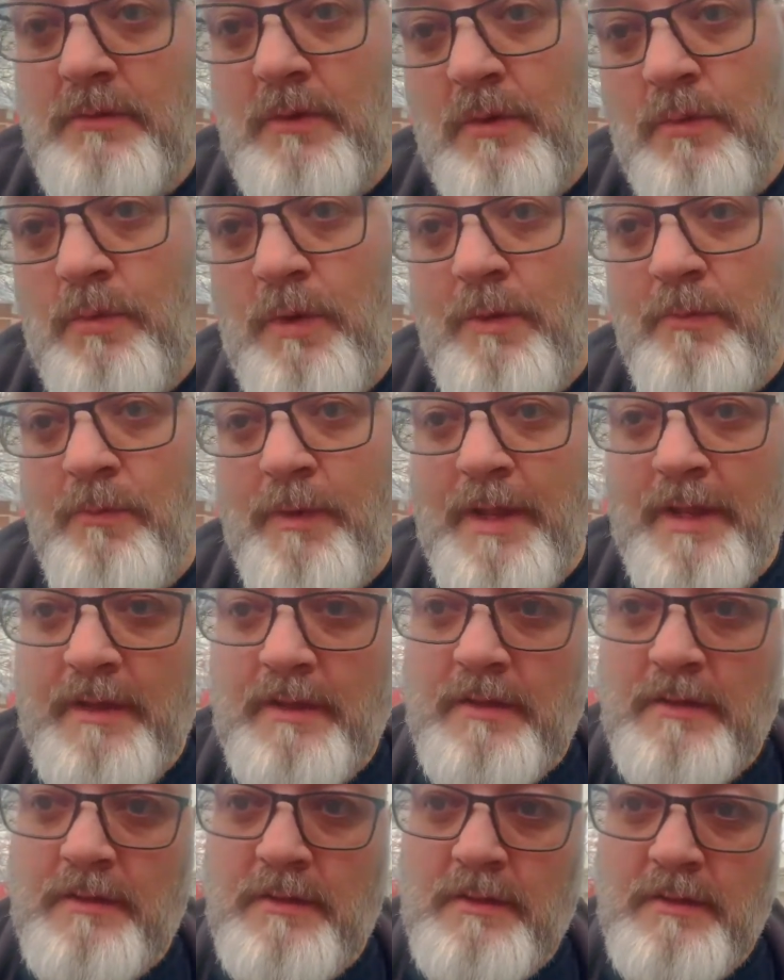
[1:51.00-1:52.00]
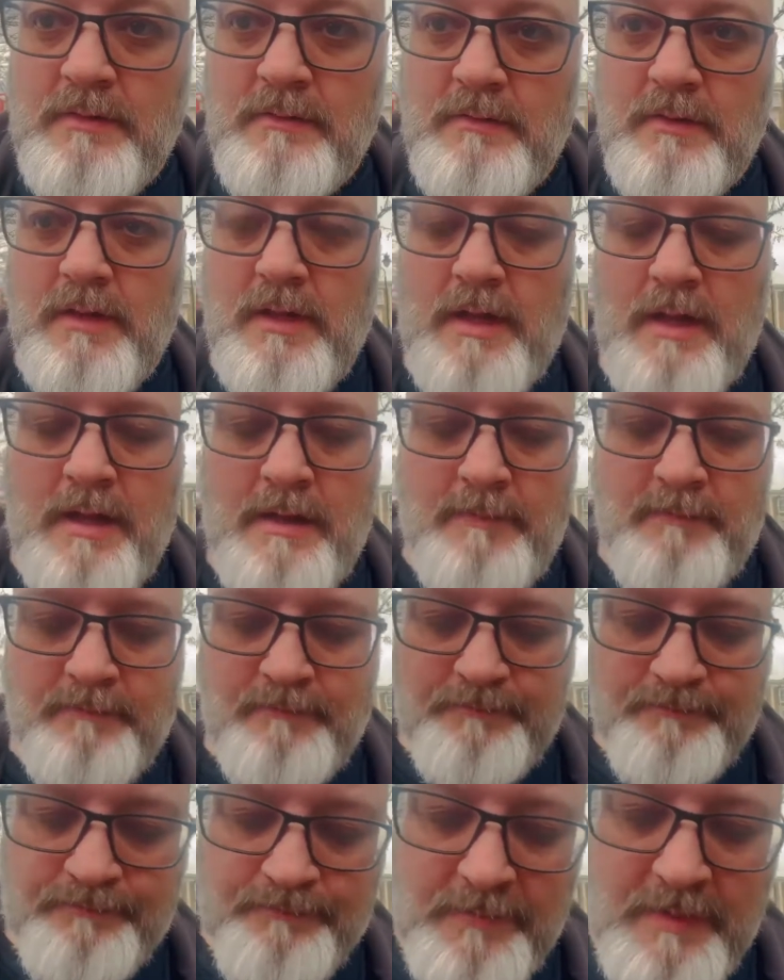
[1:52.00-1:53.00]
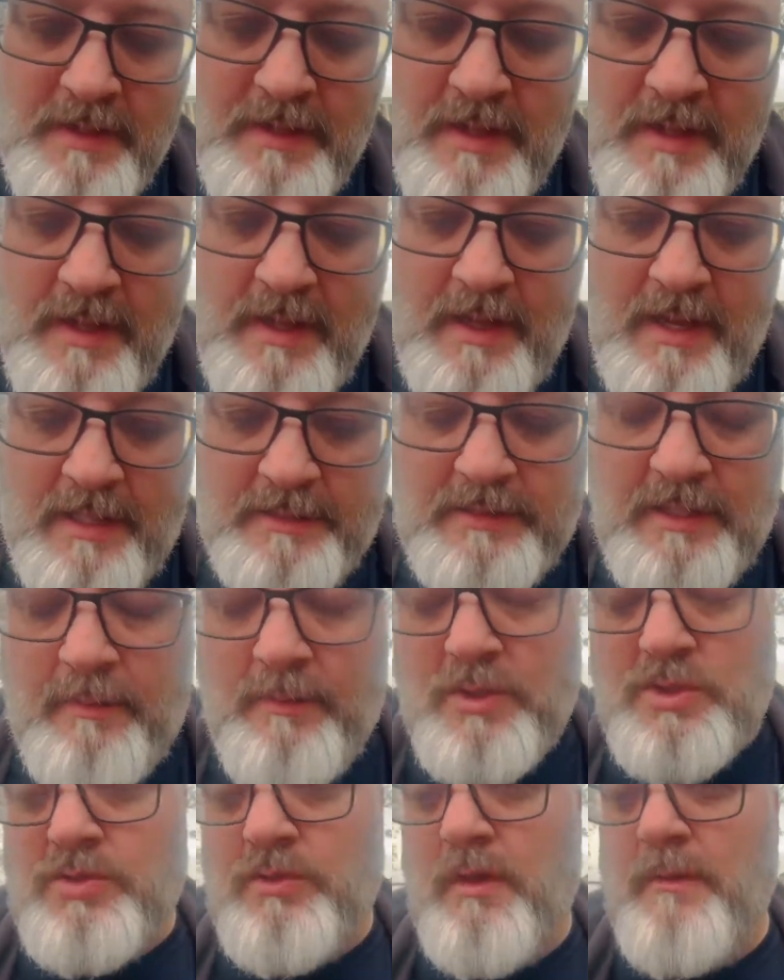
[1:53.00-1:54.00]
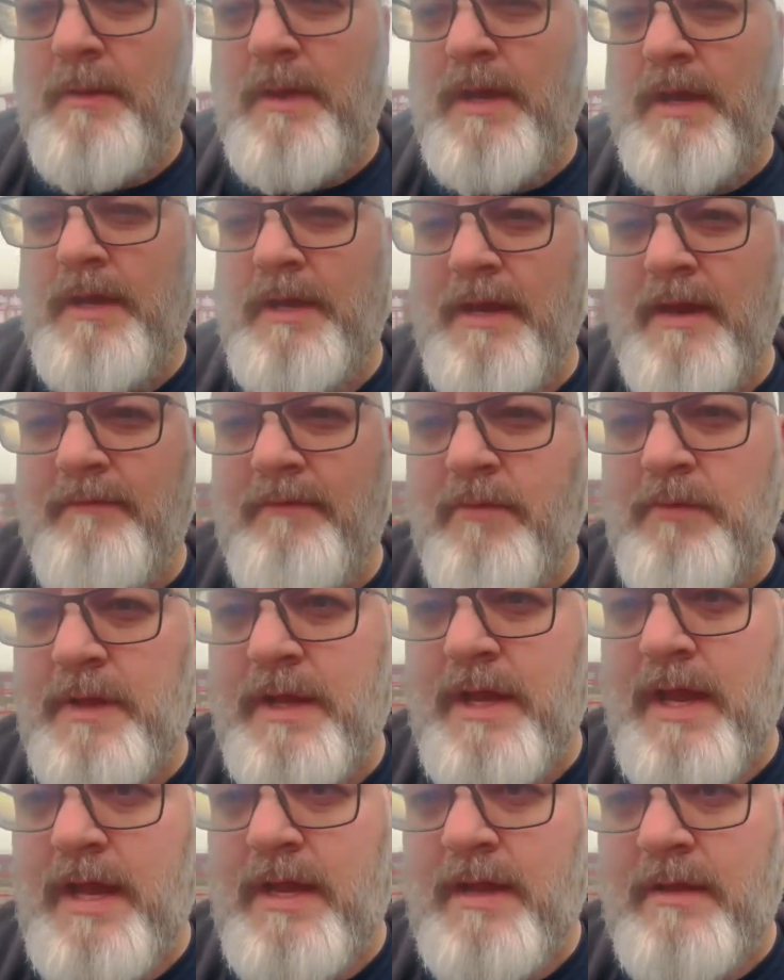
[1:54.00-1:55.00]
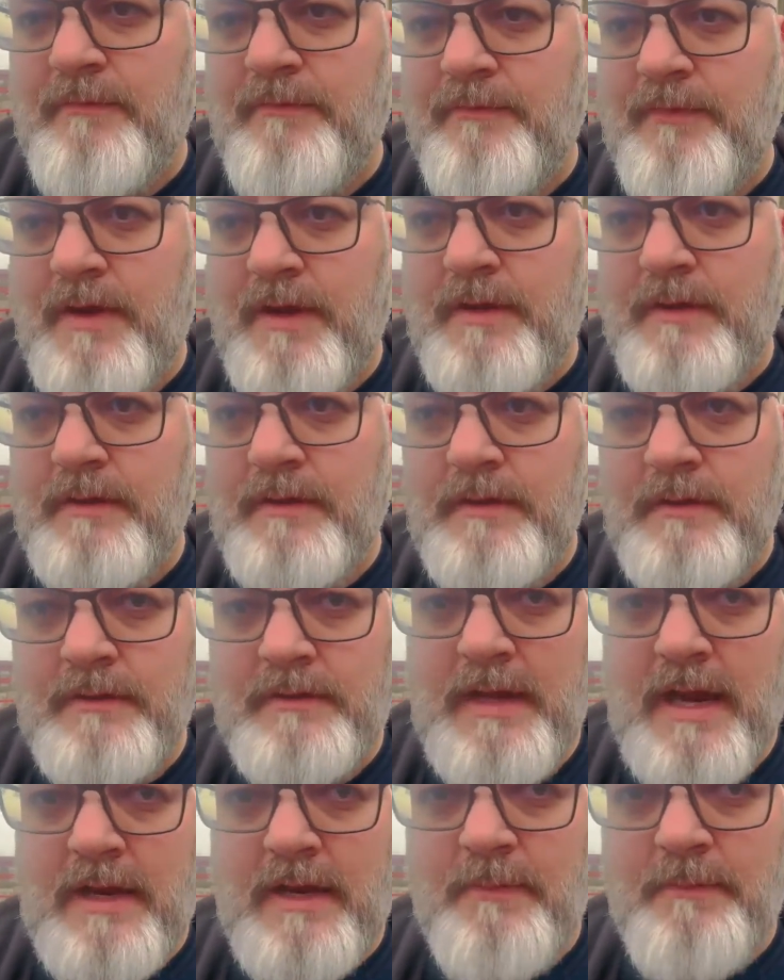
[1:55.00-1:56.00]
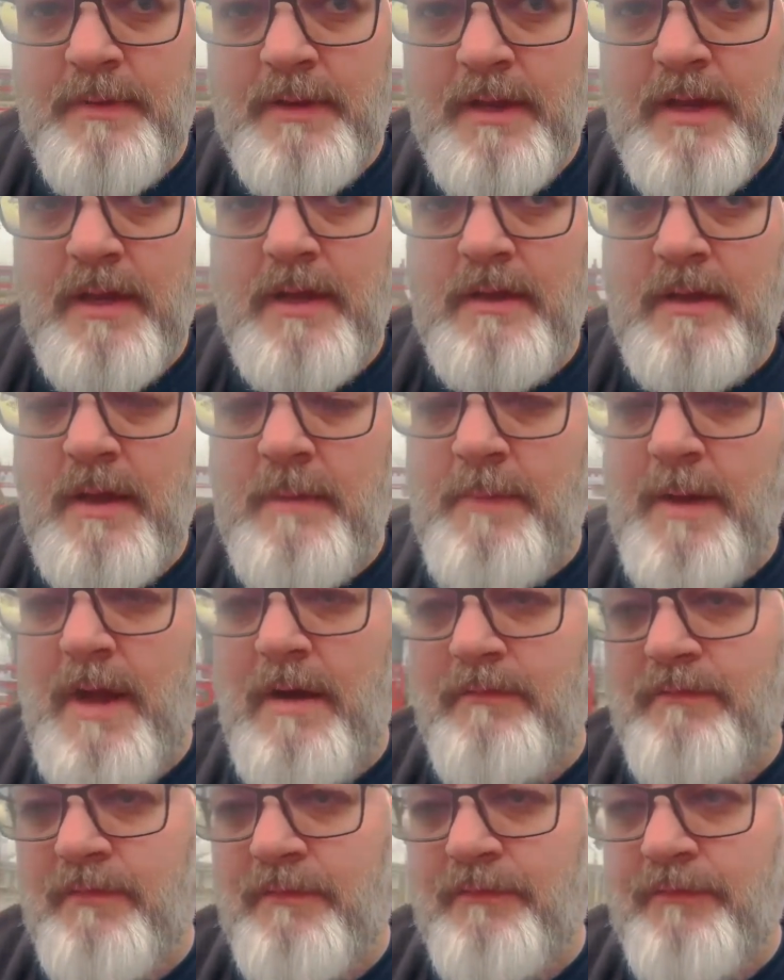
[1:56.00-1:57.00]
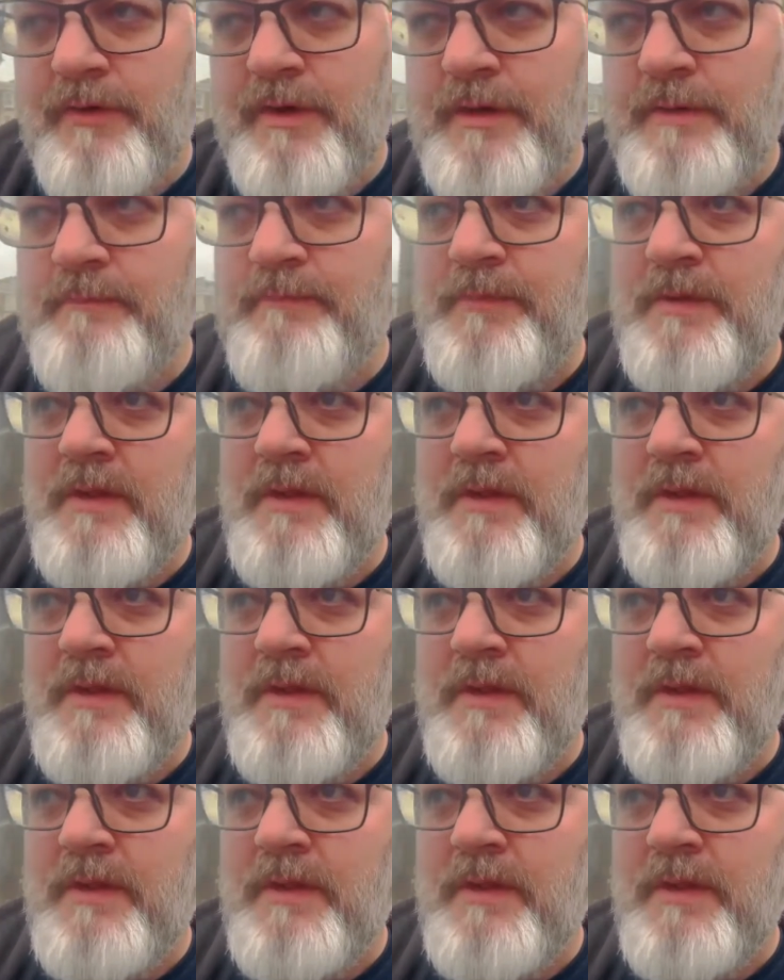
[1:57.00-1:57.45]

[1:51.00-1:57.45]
on one wing, Adama Traore playing in the other with Kane up front, that could be a powerful three.